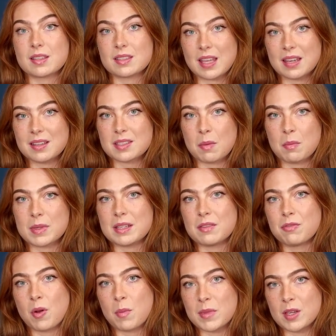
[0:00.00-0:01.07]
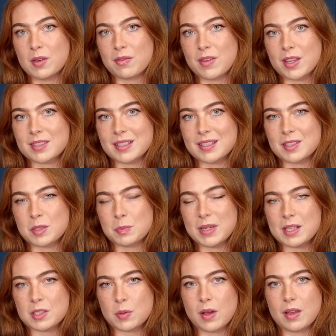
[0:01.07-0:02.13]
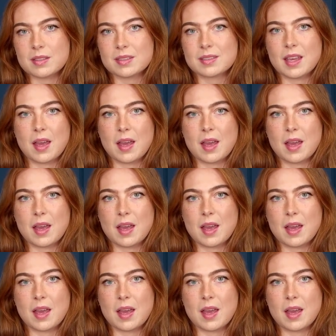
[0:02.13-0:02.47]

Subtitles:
to send somebody from the university to speak to us,